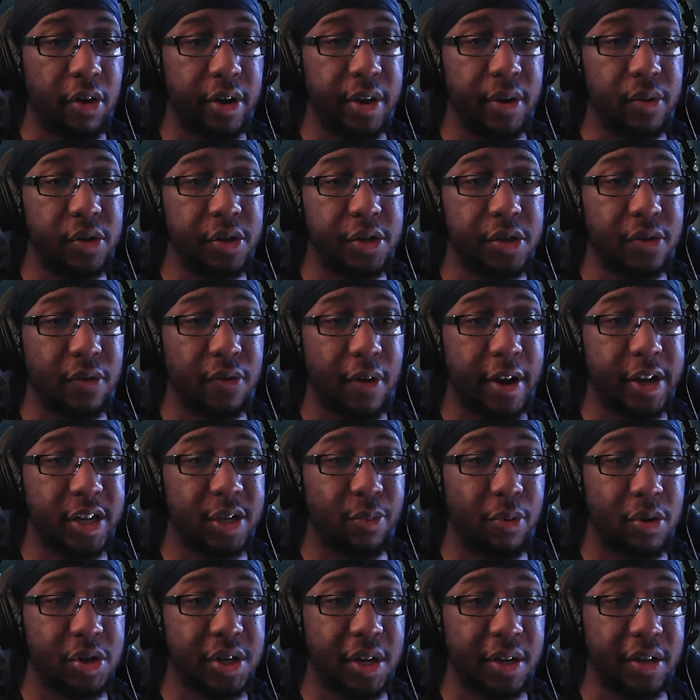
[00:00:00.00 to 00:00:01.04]
huge Easter egg, gets
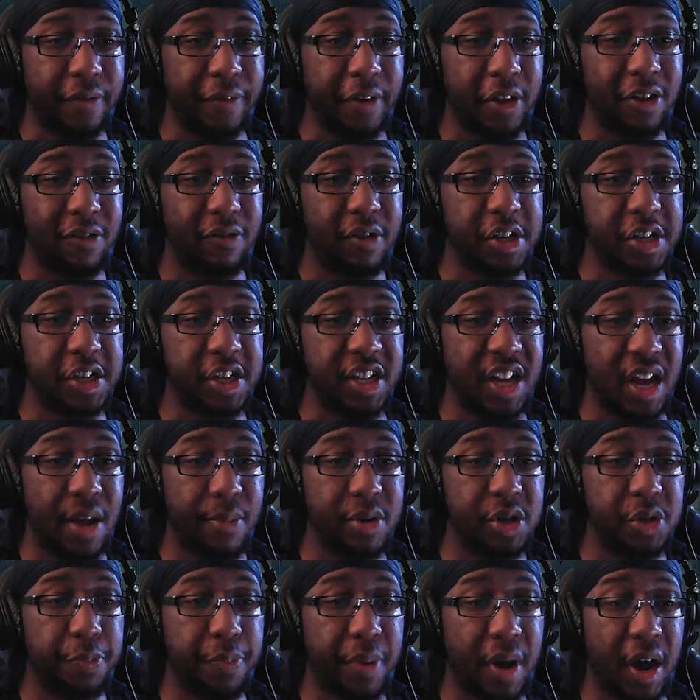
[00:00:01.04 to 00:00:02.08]
present on the field, increases
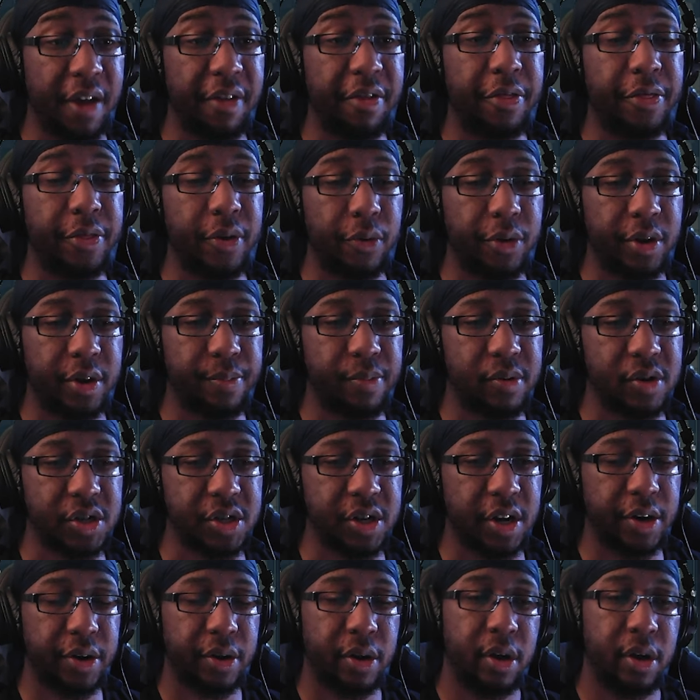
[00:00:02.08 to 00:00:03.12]
damage by 30%.